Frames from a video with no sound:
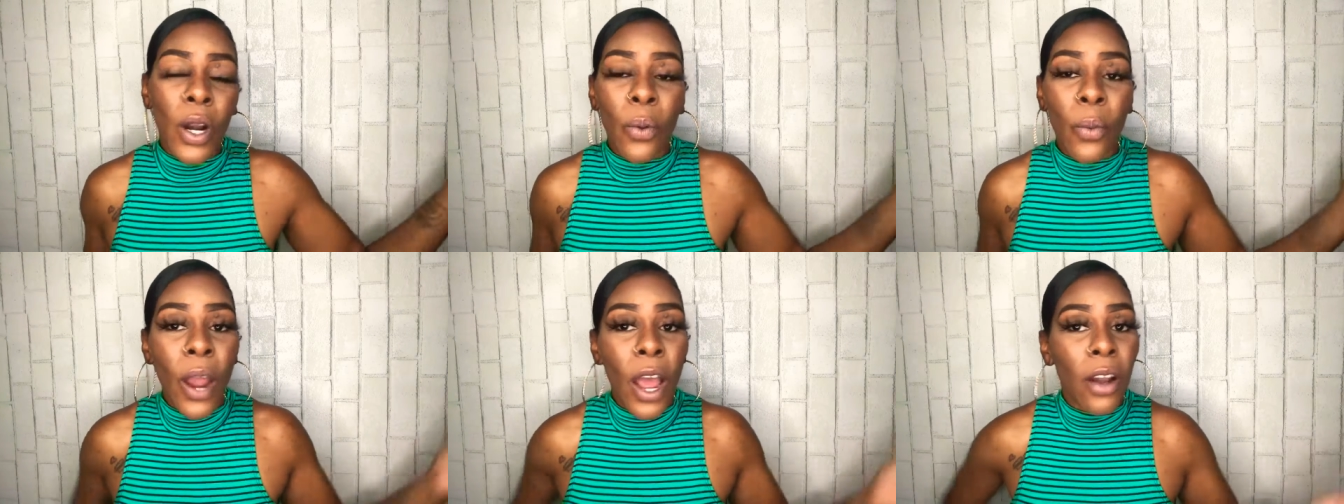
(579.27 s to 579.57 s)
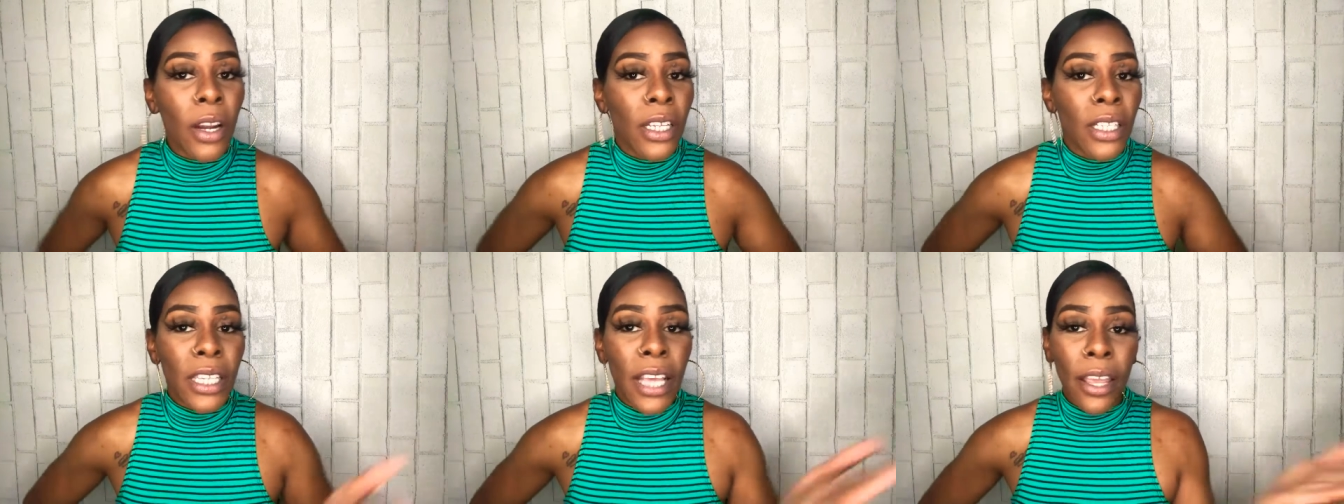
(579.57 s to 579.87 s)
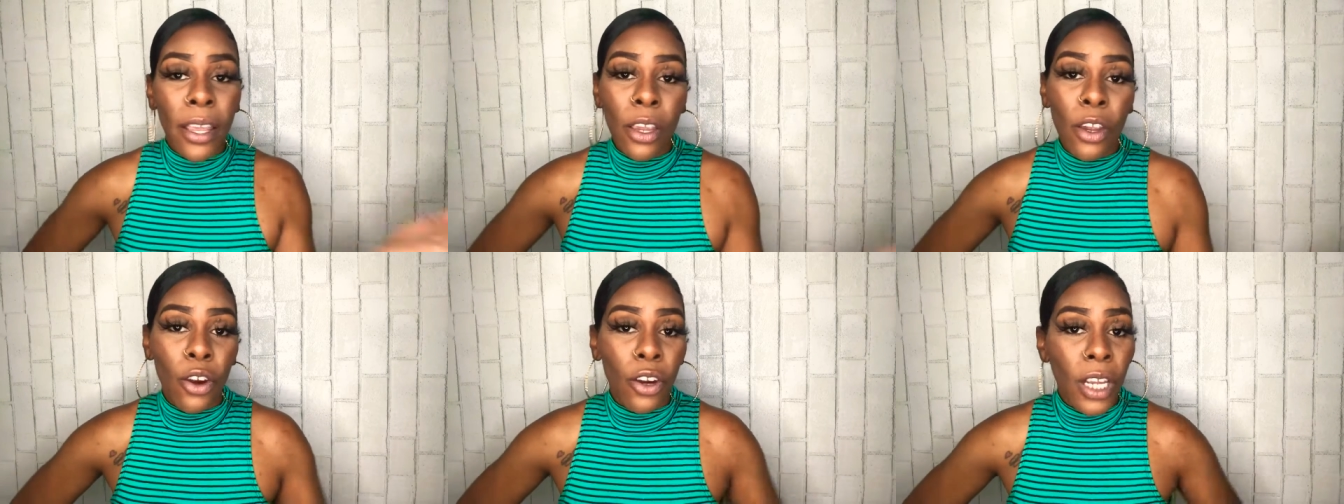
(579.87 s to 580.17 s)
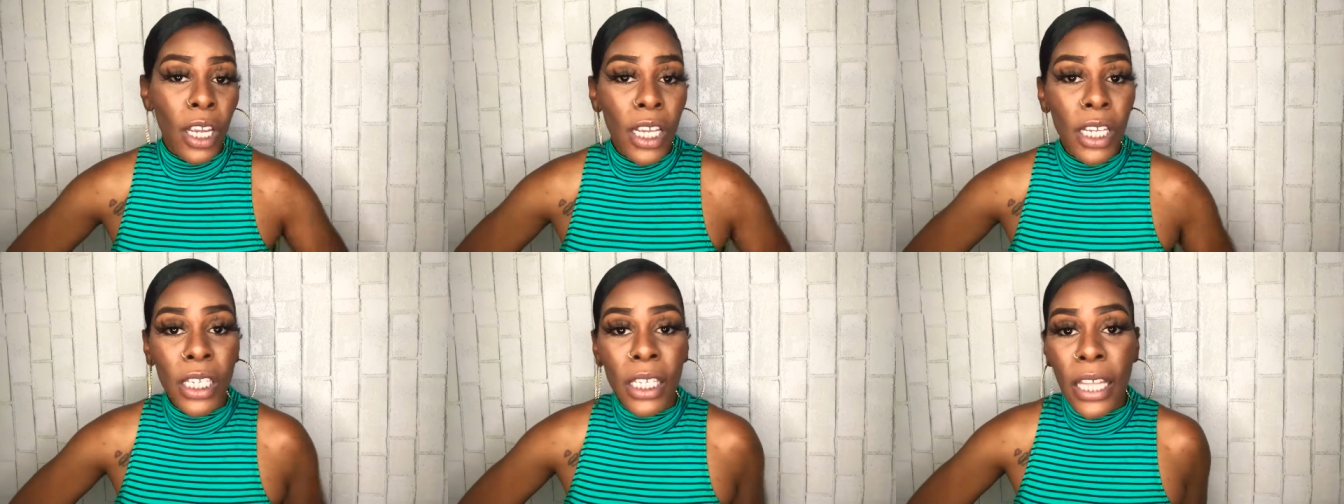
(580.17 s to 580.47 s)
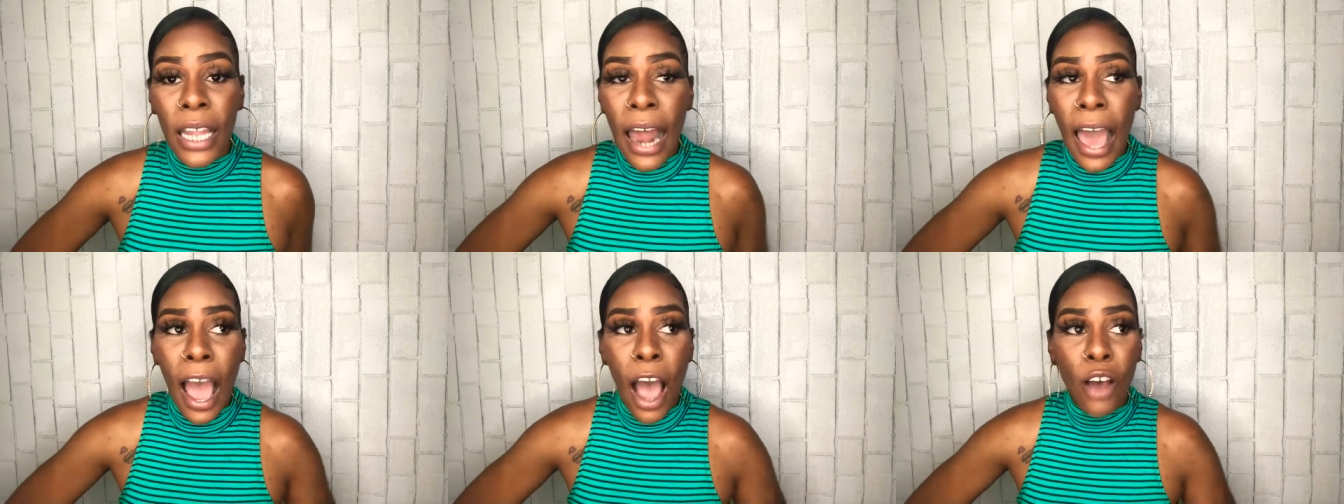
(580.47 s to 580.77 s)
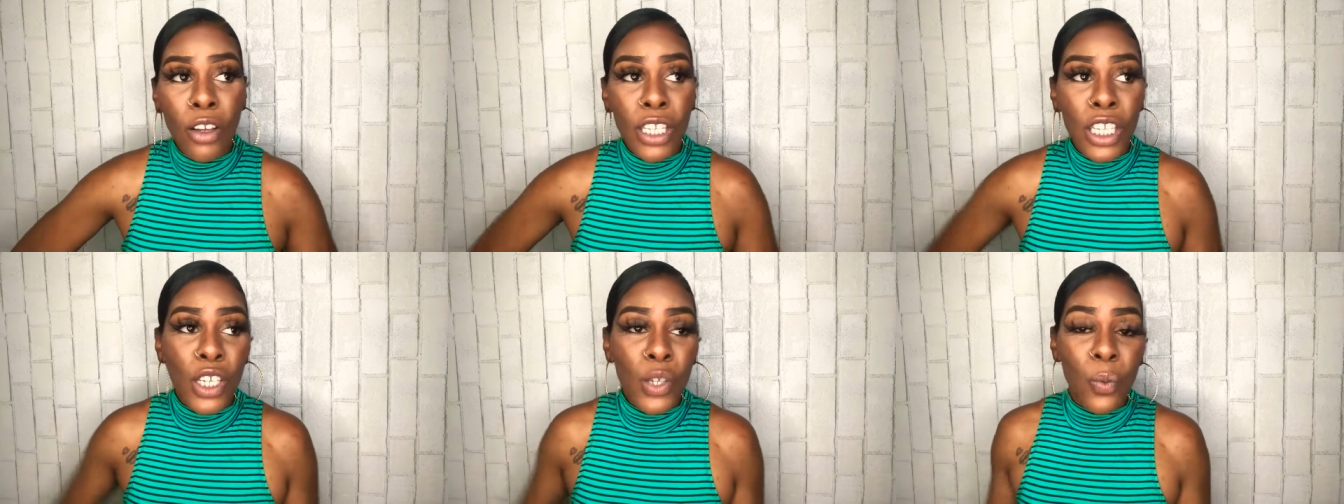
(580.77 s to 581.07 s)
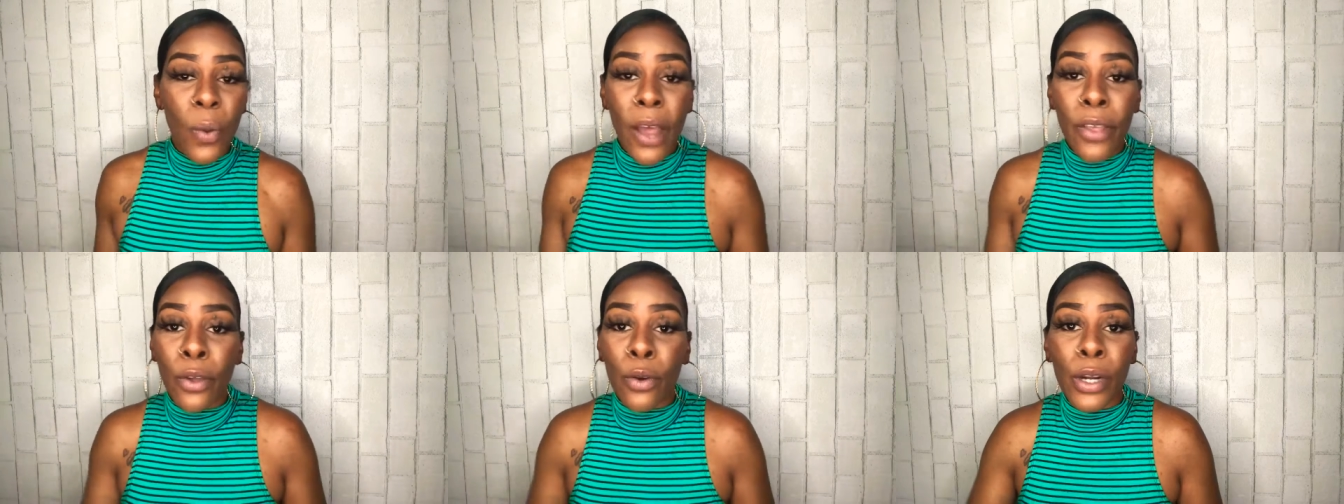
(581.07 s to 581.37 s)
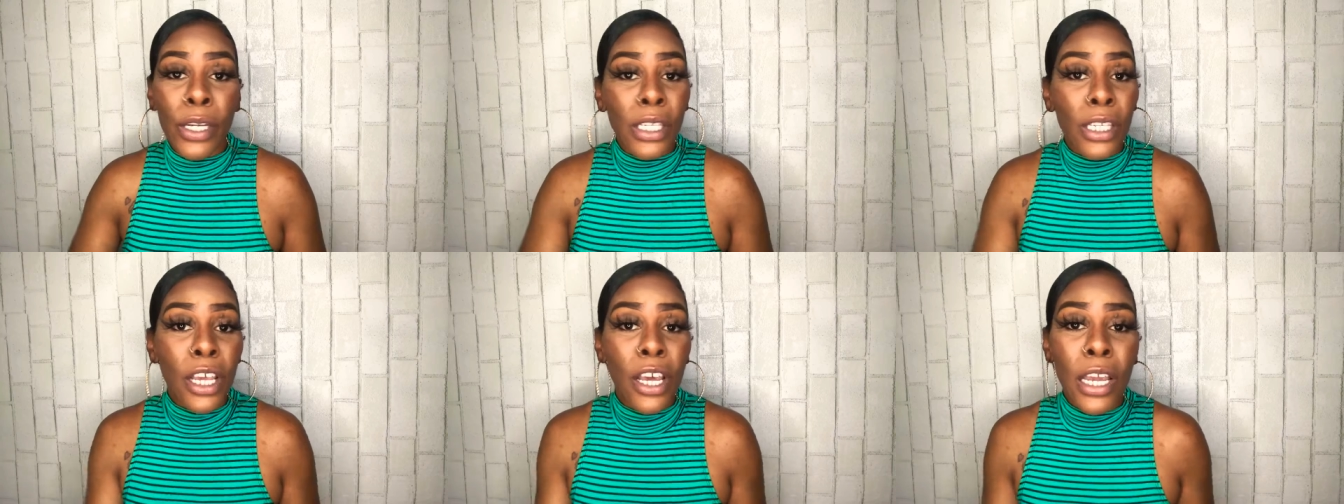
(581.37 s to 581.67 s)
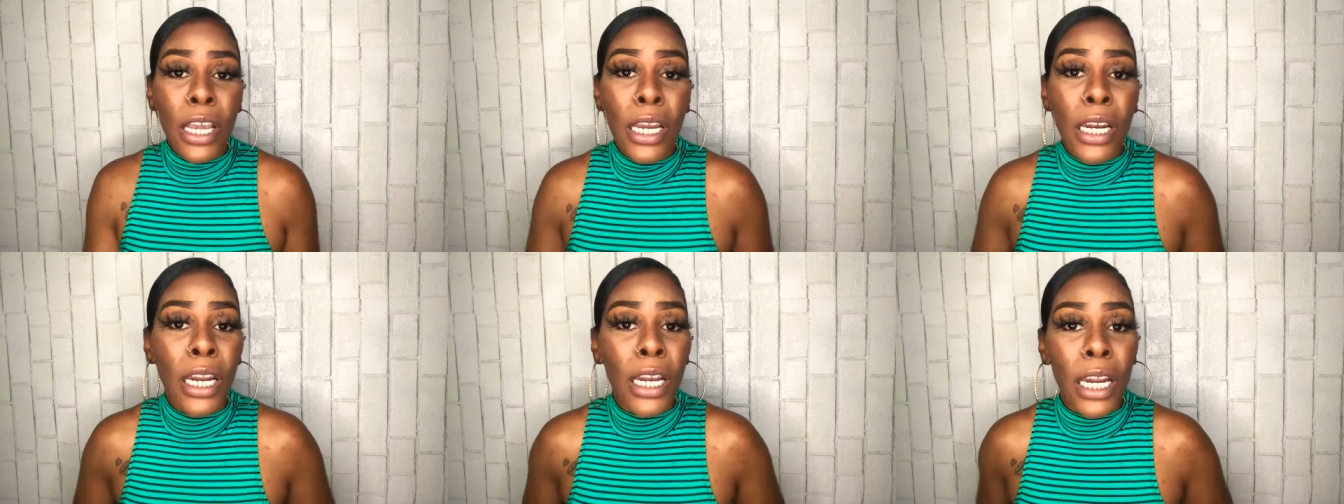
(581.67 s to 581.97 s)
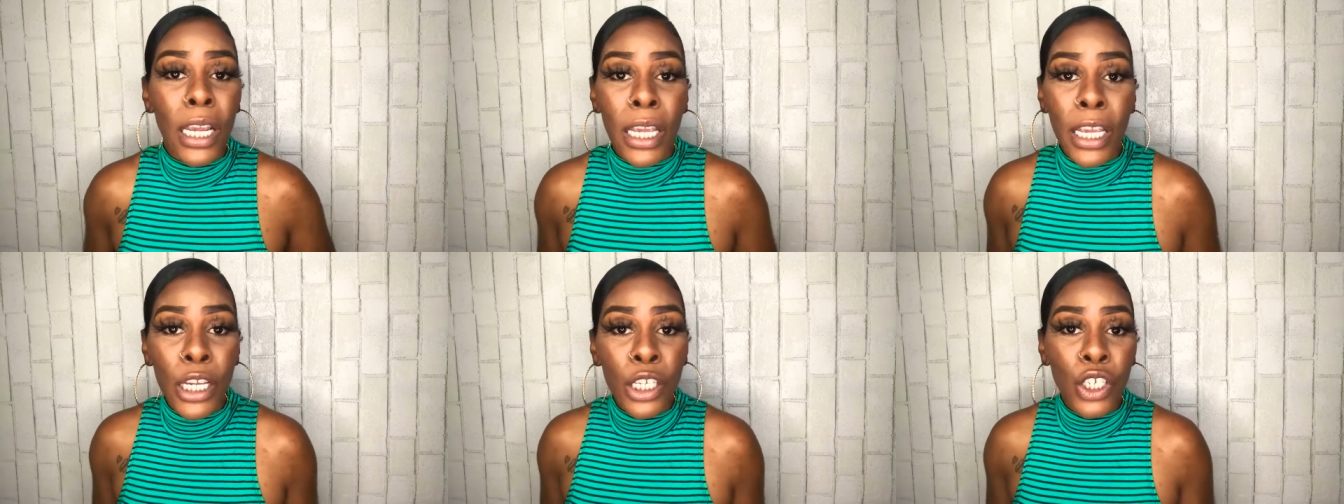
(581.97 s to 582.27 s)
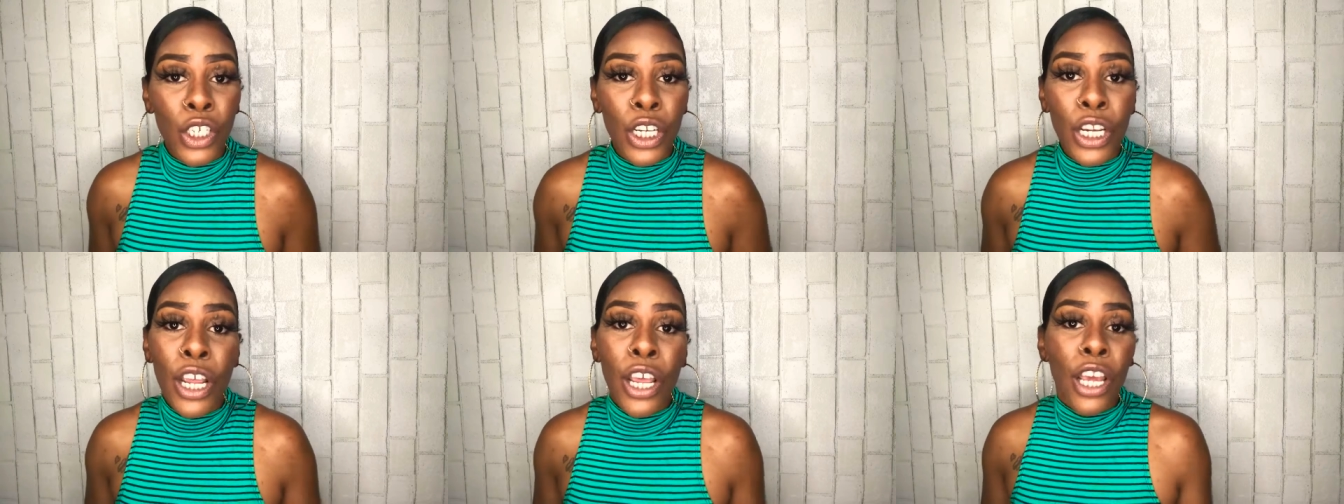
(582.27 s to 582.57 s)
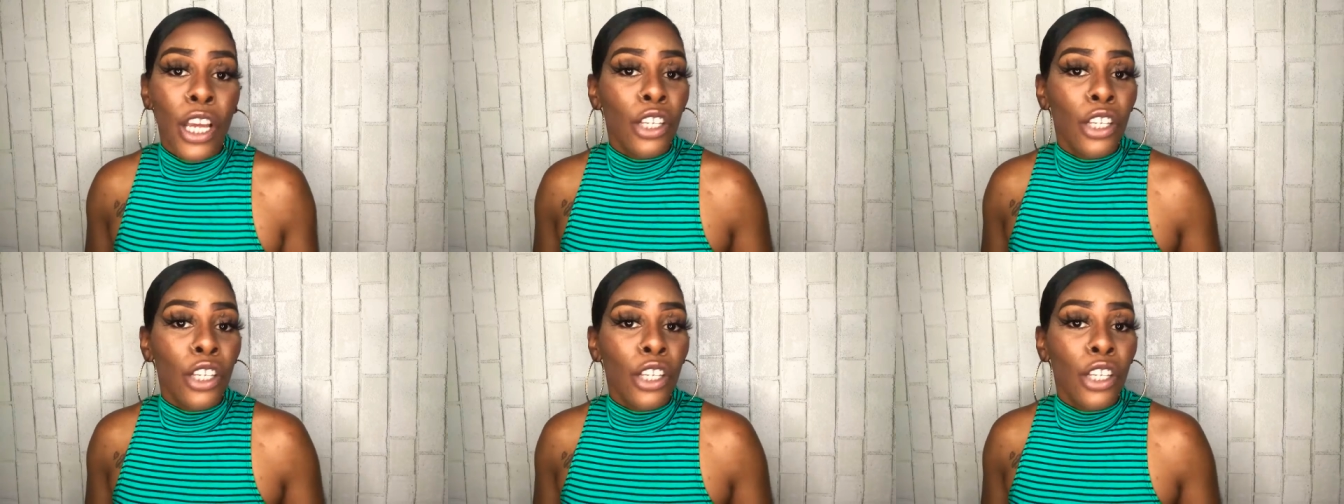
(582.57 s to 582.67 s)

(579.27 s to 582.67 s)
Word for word: around and taking your kids to the houses whether it's cooking in the kitchen